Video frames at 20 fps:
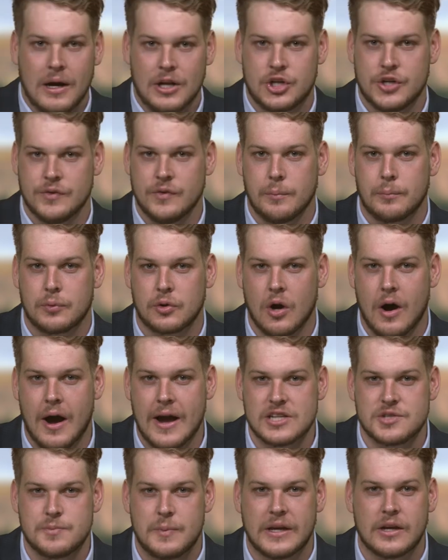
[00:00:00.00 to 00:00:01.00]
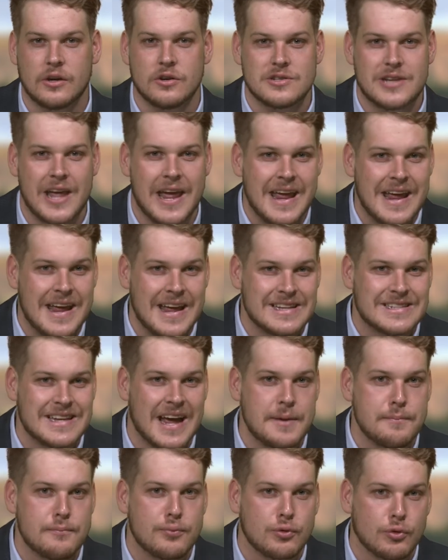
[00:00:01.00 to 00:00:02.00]
much of a price because he is
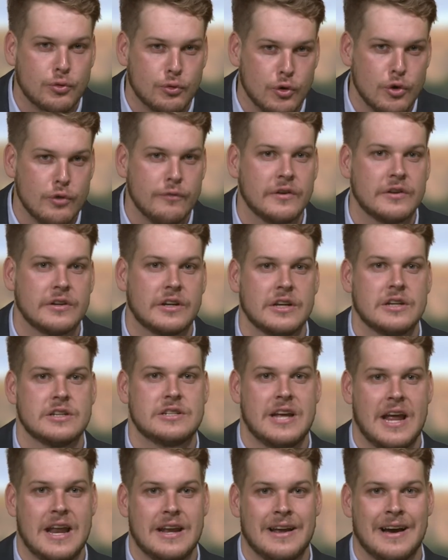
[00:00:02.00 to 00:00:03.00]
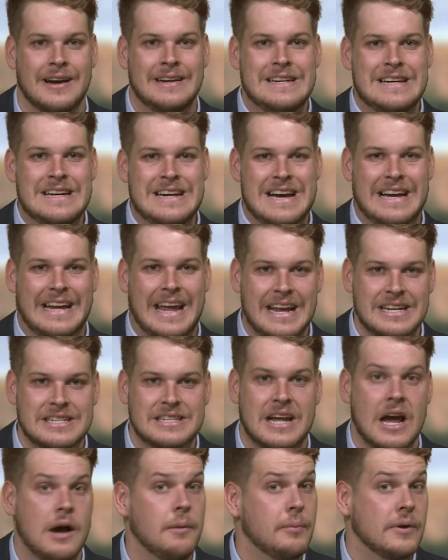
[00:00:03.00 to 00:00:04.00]
a proven contender
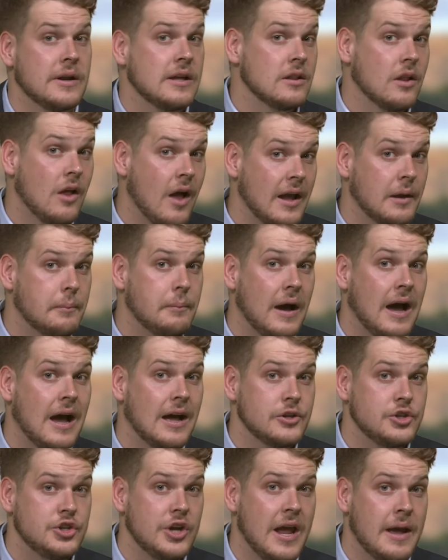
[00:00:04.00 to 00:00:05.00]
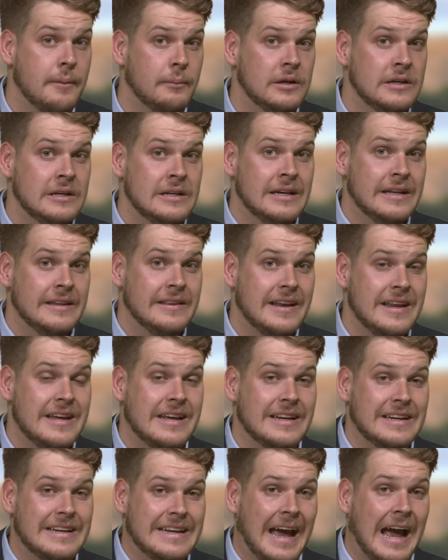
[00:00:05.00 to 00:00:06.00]
against company like Bar Gem that he
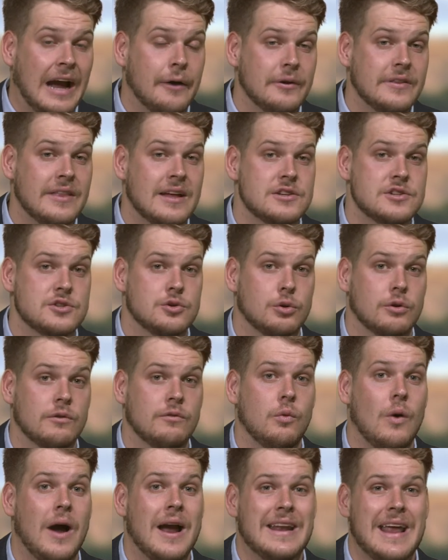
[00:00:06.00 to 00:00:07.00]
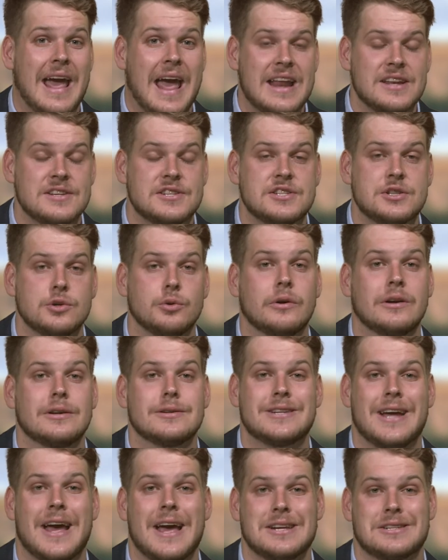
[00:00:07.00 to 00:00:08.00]
can carry that sort of weight and still
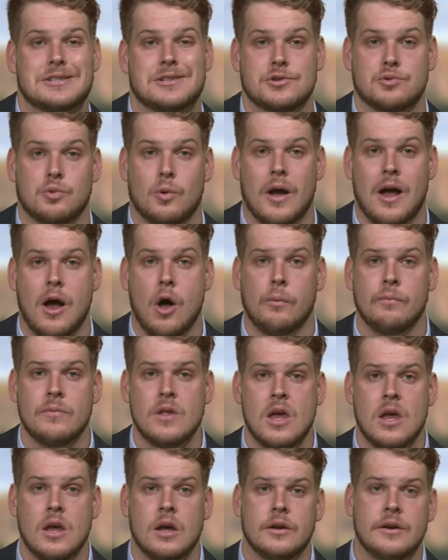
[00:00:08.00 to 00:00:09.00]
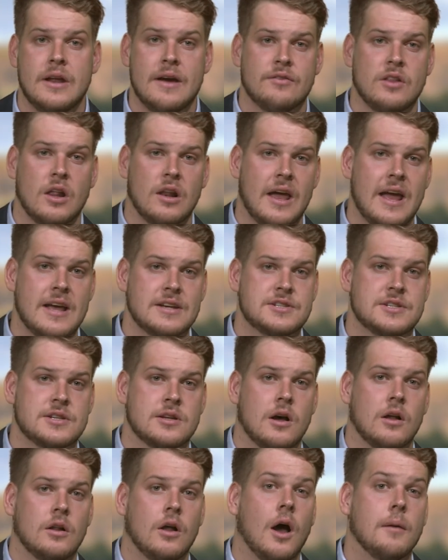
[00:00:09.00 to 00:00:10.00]
contest as well.
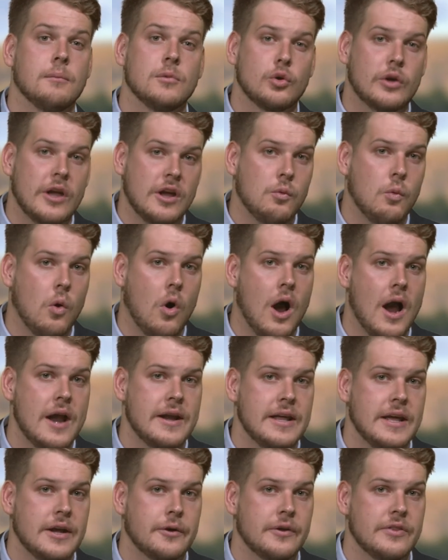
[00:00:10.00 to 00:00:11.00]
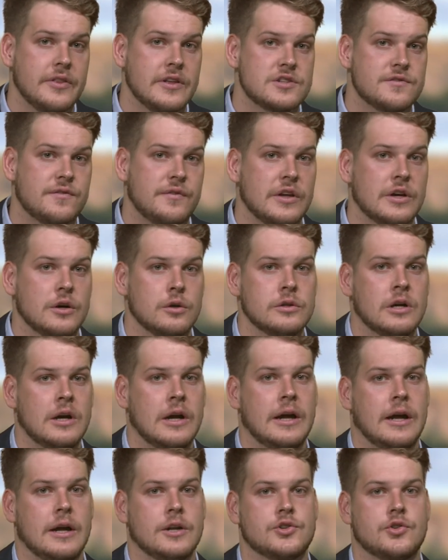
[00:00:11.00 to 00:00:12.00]
Nevertheless, I'm looking wide here in this field
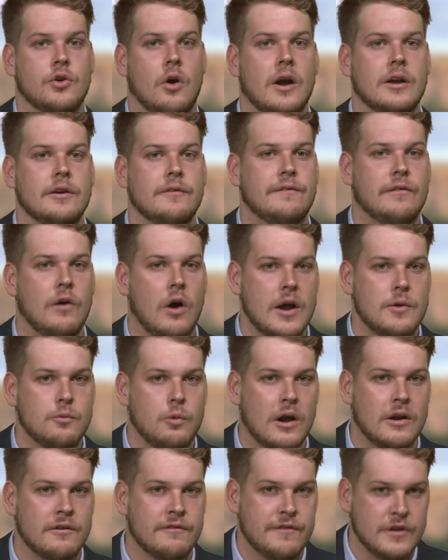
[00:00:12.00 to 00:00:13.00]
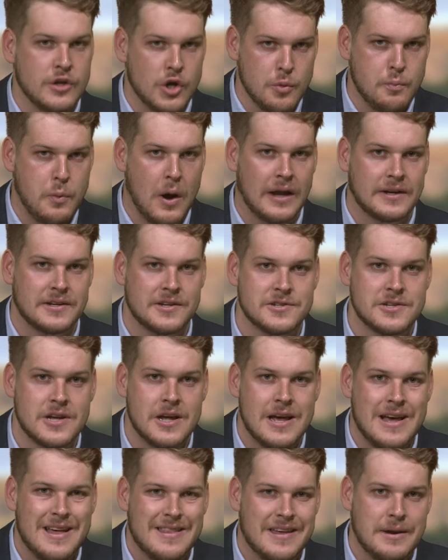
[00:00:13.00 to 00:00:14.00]
and trying to find one for you punters
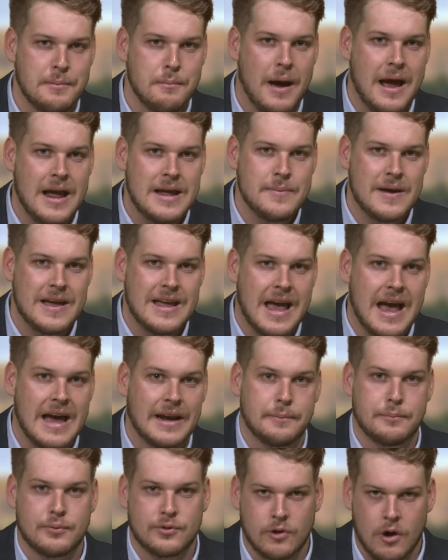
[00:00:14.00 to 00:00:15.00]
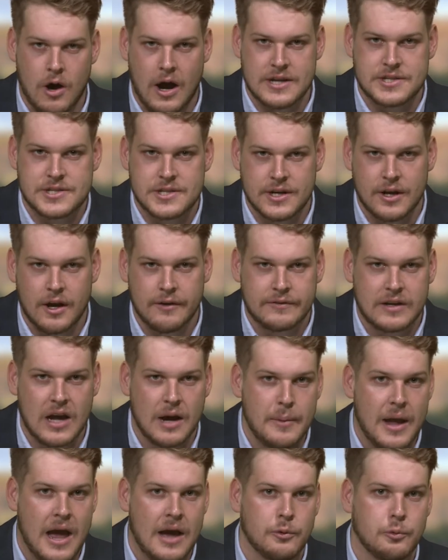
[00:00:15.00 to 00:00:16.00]
that may be at a price. And I've
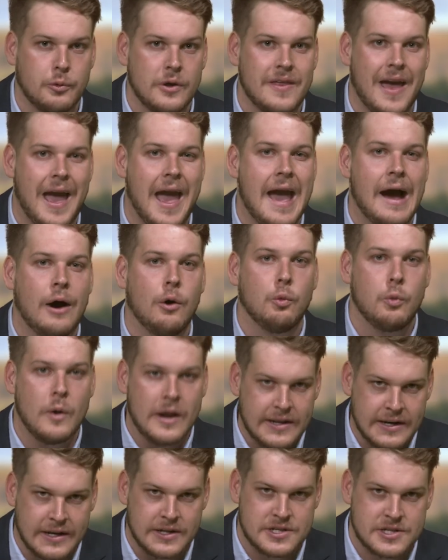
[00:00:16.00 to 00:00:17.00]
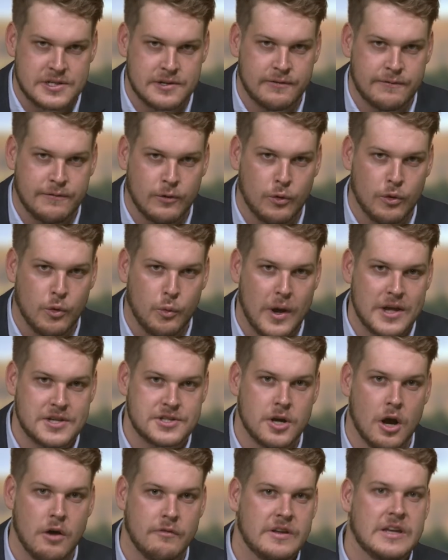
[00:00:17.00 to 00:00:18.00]
come out with Our Witness for the
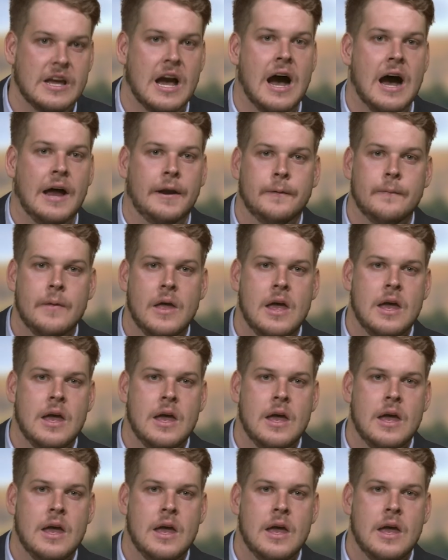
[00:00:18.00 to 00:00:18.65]
Westover Yard.